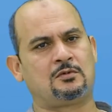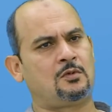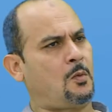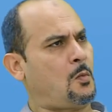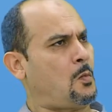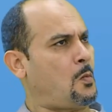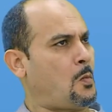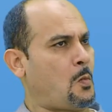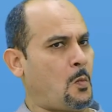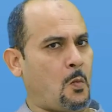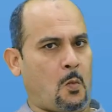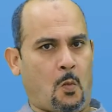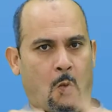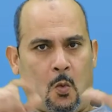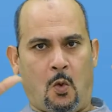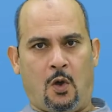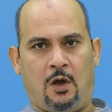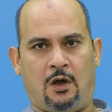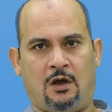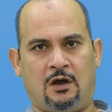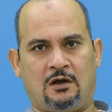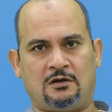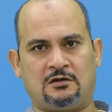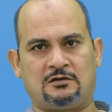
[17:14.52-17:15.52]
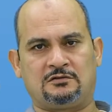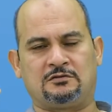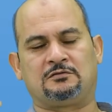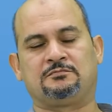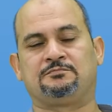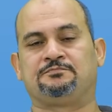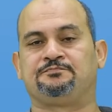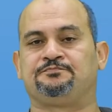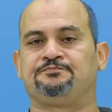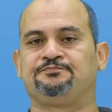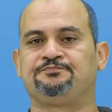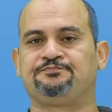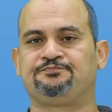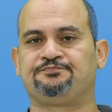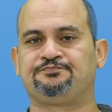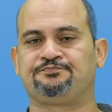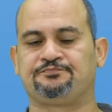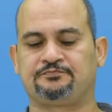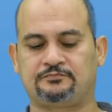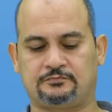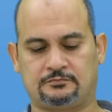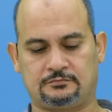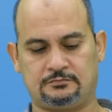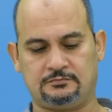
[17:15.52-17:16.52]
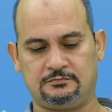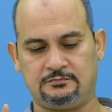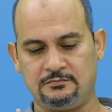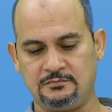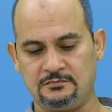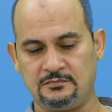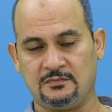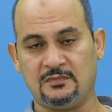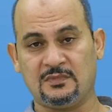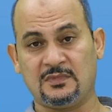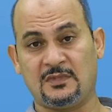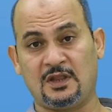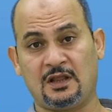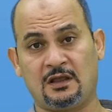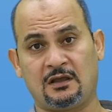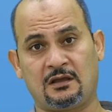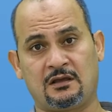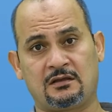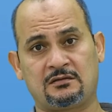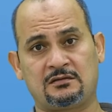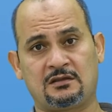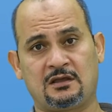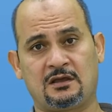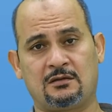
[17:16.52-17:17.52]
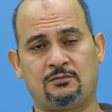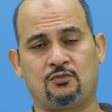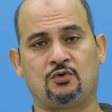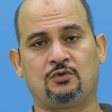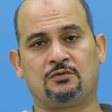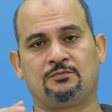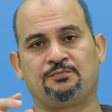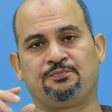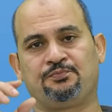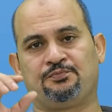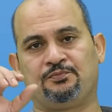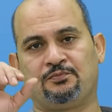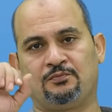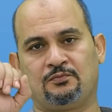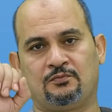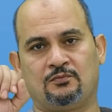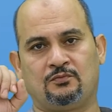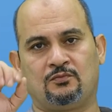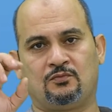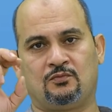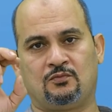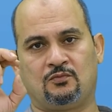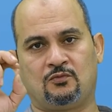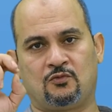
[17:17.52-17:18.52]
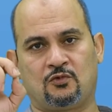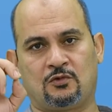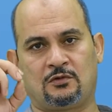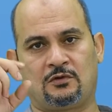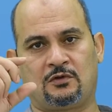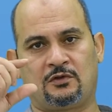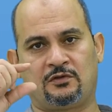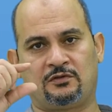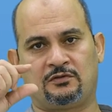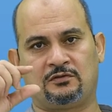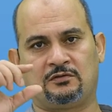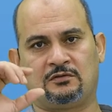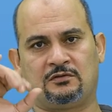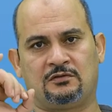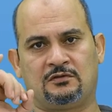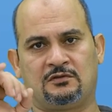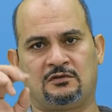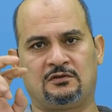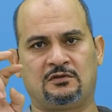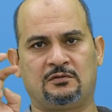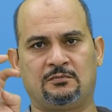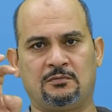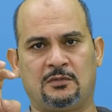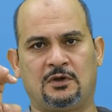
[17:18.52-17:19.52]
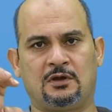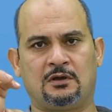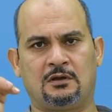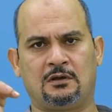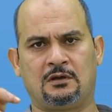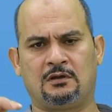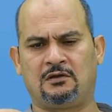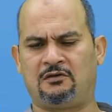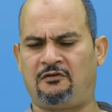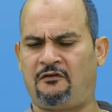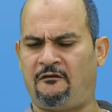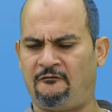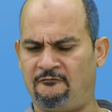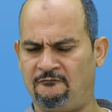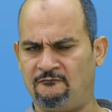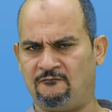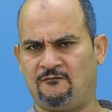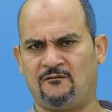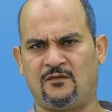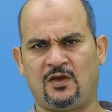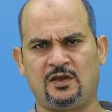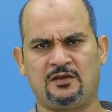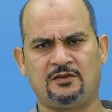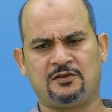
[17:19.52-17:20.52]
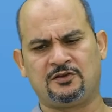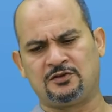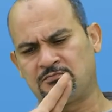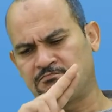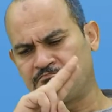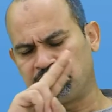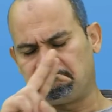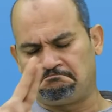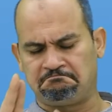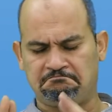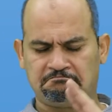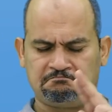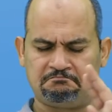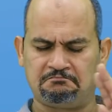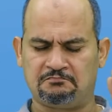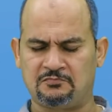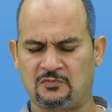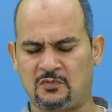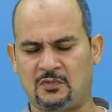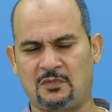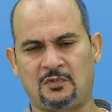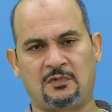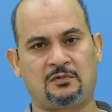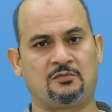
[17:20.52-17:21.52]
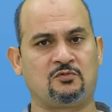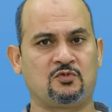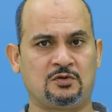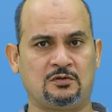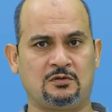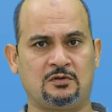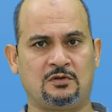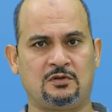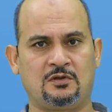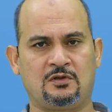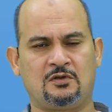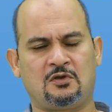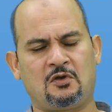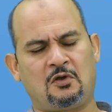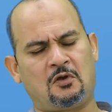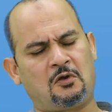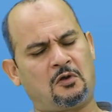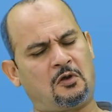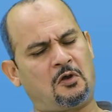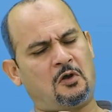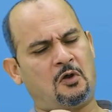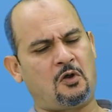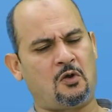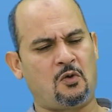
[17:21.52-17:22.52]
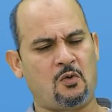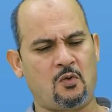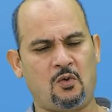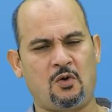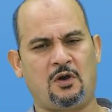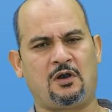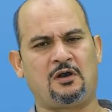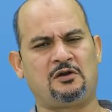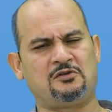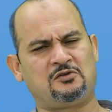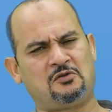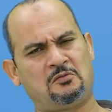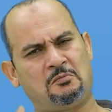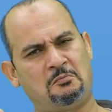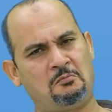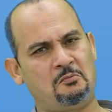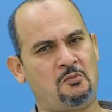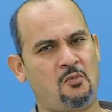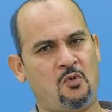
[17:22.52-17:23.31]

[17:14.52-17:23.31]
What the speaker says: You can be creative. You can give me your own ideas. Maybe something that I haven't mentioned that you know of that can be also correct, as long as it is